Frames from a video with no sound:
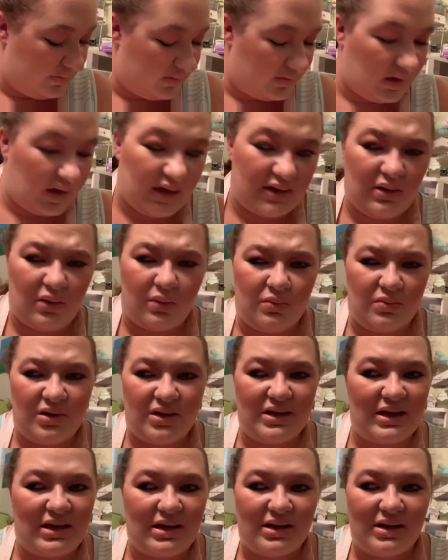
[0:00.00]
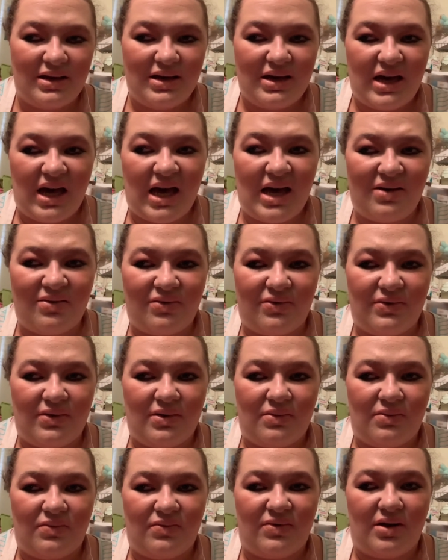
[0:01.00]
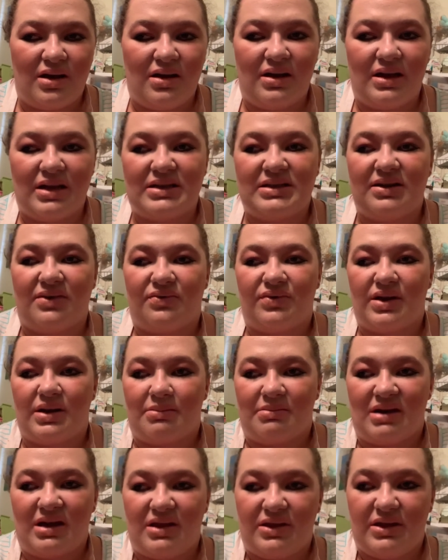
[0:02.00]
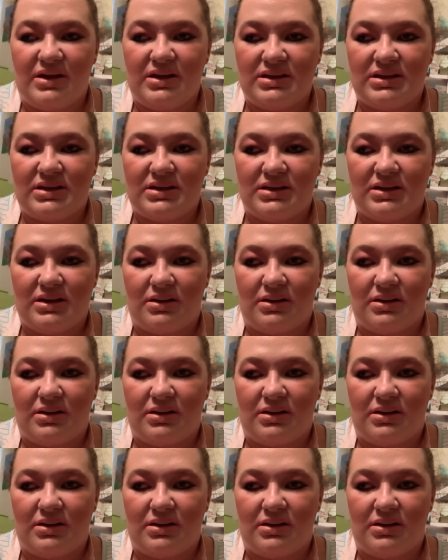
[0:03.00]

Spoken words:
I don't really have very different methods.